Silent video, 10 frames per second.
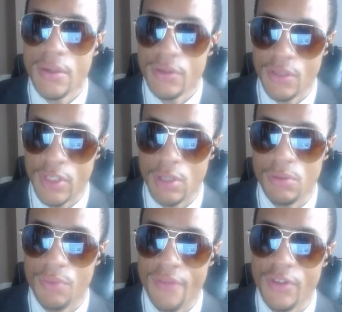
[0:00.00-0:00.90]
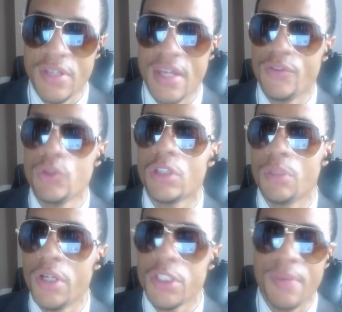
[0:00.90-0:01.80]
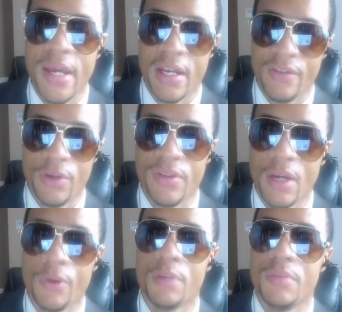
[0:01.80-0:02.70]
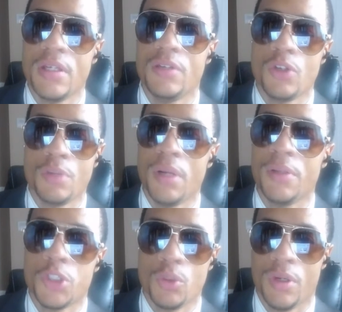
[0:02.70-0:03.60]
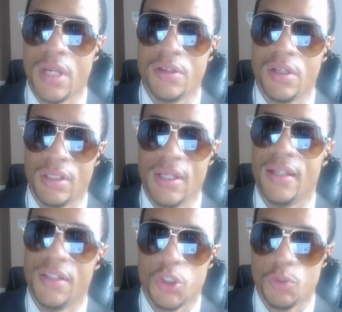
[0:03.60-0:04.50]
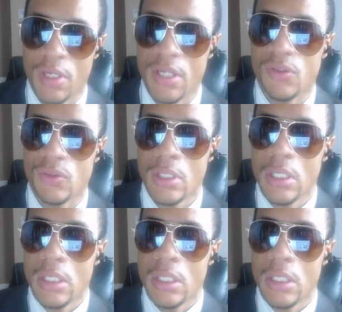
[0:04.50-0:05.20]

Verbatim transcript: if you don't, if you take, if you took the punching bag out of everything I recommended, you can probably get your workout done in a lot less space.